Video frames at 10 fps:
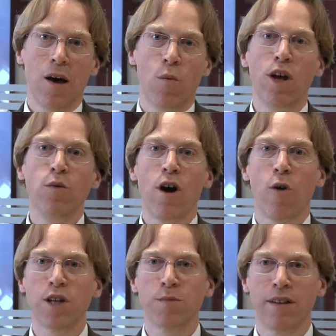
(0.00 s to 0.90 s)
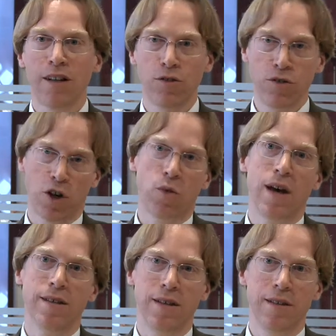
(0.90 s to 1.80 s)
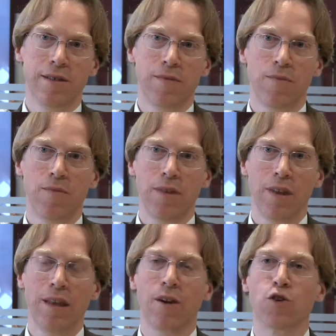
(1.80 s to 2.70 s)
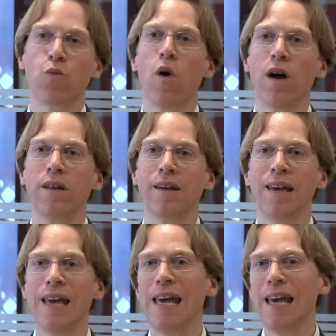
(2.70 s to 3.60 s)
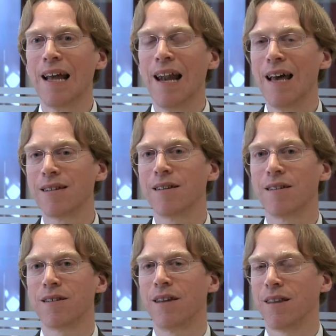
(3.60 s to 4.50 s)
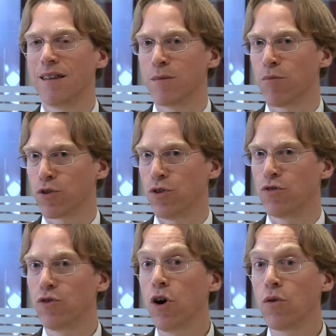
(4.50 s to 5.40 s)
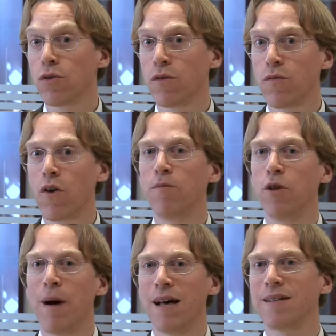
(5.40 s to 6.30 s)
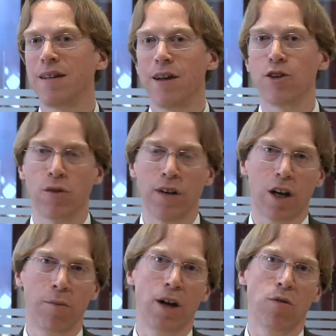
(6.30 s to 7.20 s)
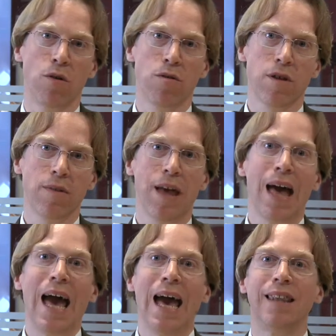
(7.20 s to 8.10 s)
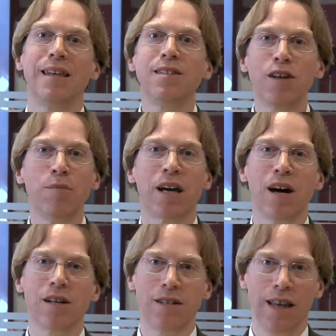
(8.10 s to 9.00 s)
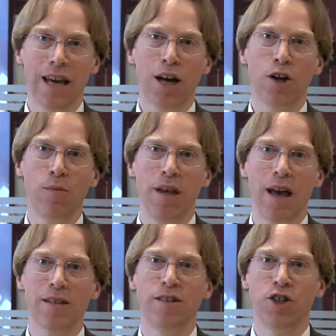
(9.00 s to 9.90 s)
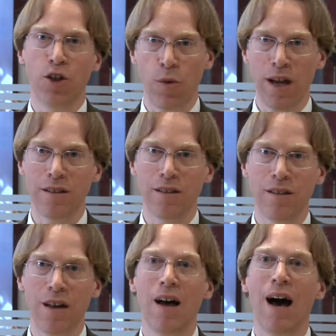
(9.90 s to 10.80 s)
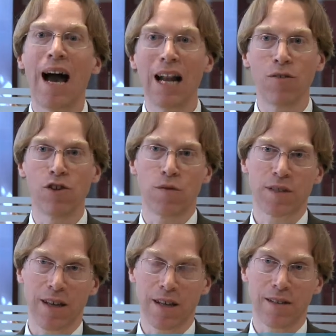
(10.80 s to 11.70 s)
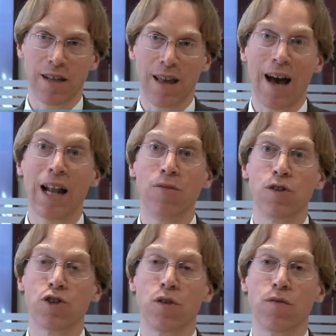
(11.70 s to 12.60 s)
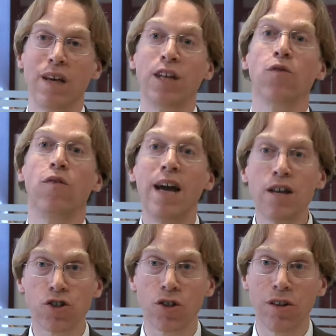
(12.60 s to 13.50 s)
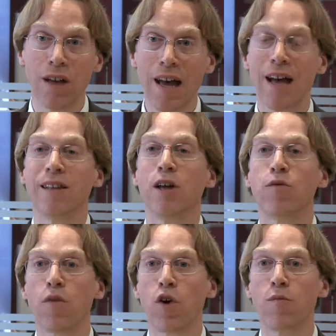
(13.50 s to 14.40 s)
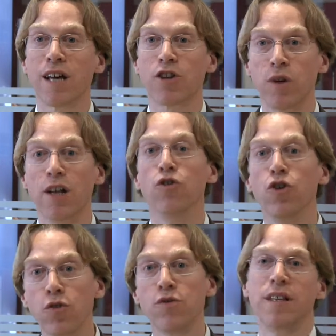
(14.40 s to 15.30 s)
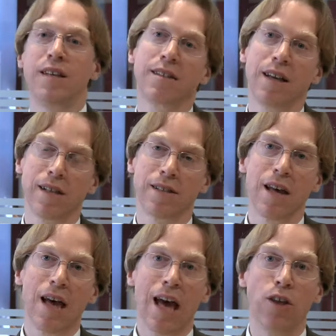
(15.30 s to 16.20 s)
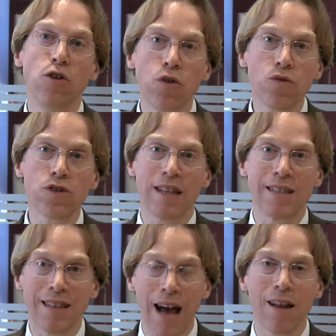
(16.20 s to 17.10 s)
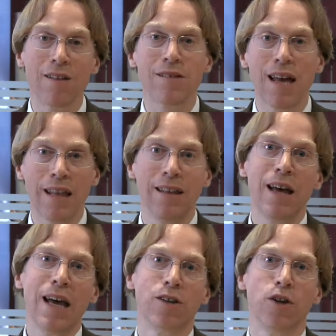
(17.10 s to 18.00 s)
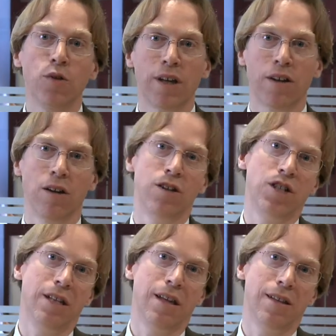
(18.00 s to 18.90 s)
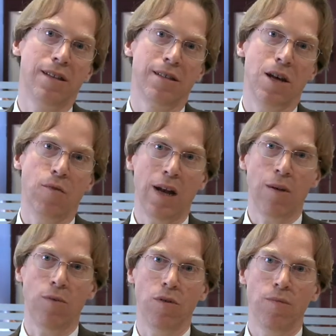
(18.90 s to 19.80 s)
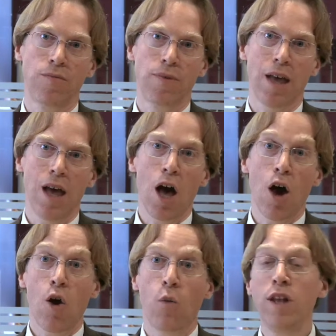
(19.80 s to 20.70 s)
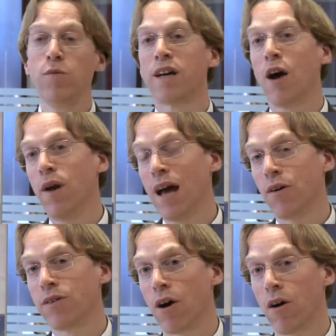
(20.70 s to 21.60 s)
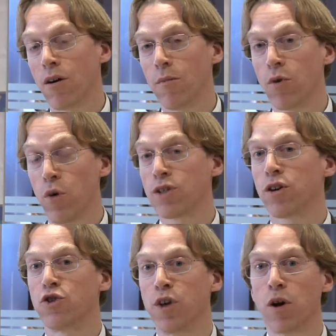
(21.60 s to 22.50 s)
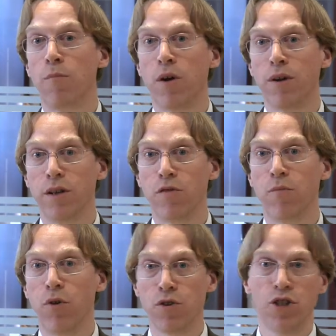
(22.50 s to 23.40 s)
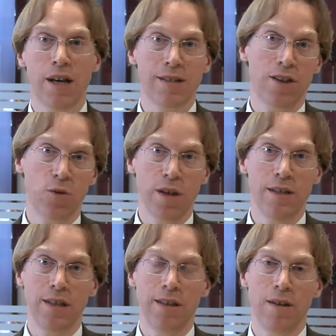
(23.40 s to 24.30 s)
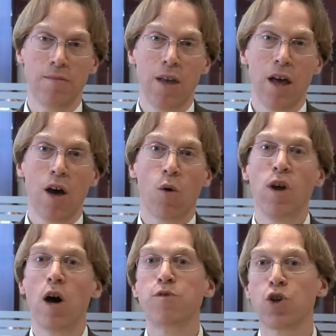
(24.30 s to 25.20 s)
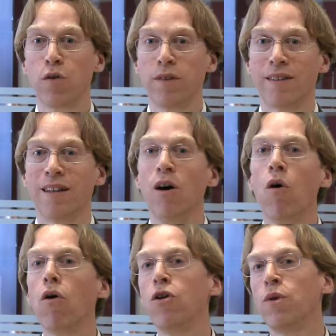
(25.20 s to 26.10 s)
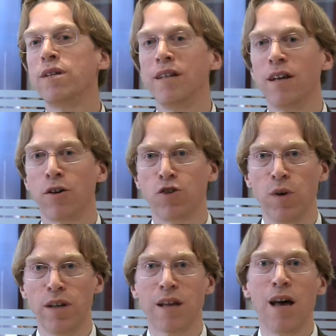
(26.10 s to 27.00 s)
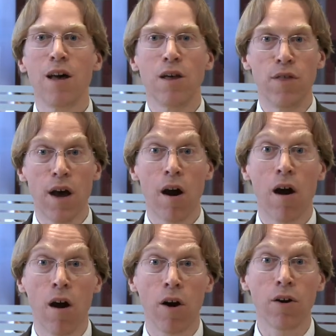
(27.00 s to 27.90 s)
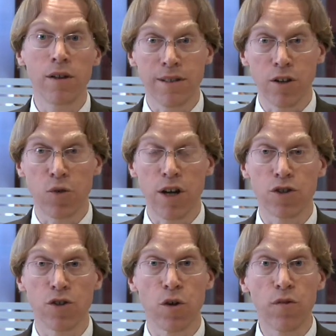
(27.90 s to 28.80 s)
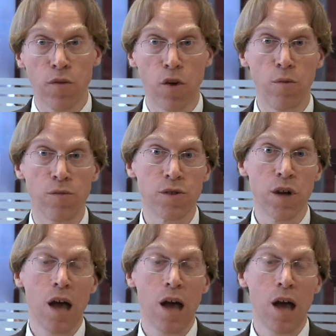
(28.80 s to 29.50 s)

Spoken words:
When we are responding to the crisis, there is one key lesson that it is important to note from the past 10 years of economic growth. It is not because the economy has generated high levels of skills and high levels of innovation that firms actually use these skills and use these talents and the new technology that is available. When we carry out our cross-country comparative projects at OECD, we observe that in all OECD countries, there are concentrations of firms,